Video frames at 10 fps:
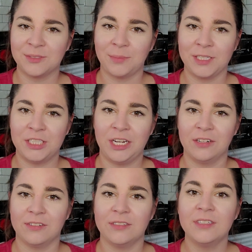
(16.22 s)
to my
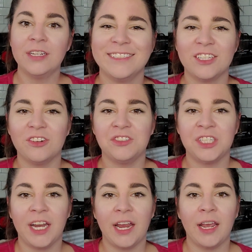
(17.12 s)
channel. So
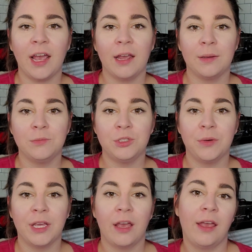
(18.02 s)
today I'm
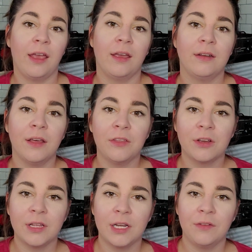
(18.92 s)
doing another
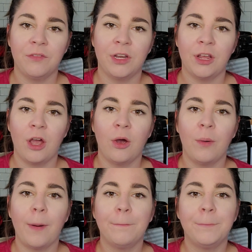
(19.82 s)
cleaning
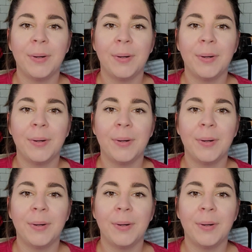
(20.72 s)
video,